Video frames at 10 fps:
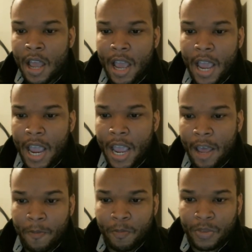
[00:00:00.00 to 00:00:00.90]

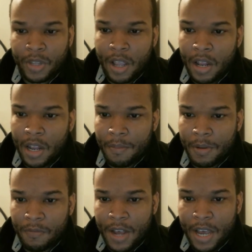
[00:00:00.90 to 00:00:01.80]
And let me
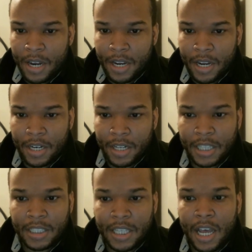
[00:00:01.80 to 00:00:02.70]
find here, like I
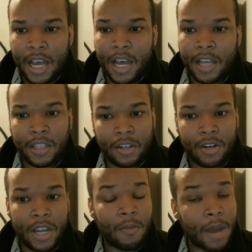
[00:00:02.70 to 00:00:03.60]
said, the
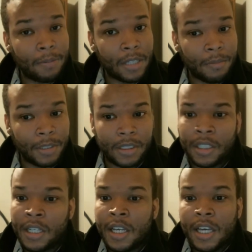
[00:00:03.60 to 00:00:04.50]
creator Rob Thomas,
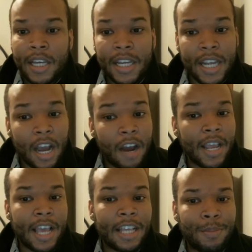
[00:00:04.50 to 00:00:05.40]
he already
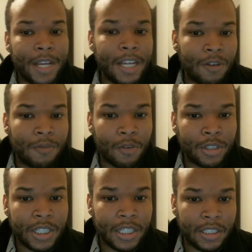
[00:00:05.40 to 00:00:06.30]
has plans for a 4th
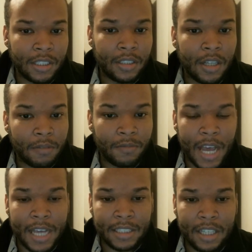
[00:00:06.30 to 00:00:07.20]
season of the
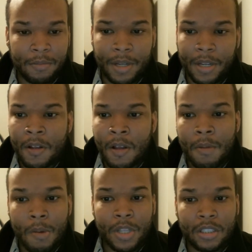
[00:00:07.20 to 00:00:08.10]
iZombie,
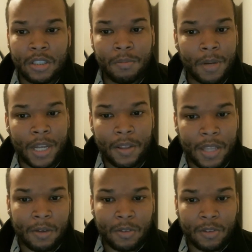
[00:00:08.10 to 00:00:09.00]
but with
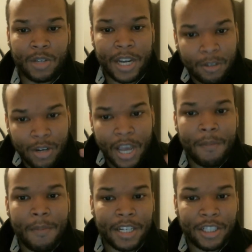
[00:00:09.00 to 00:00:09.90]
a they trying to
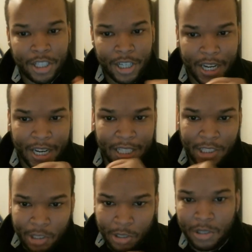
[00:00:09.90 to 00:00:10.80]
make sure it gets
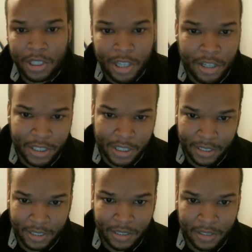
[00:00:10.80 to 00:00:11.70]
through the 3rd
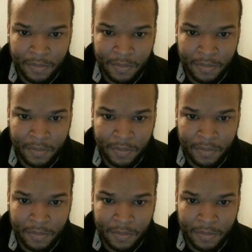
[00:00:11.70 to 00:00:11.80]
season.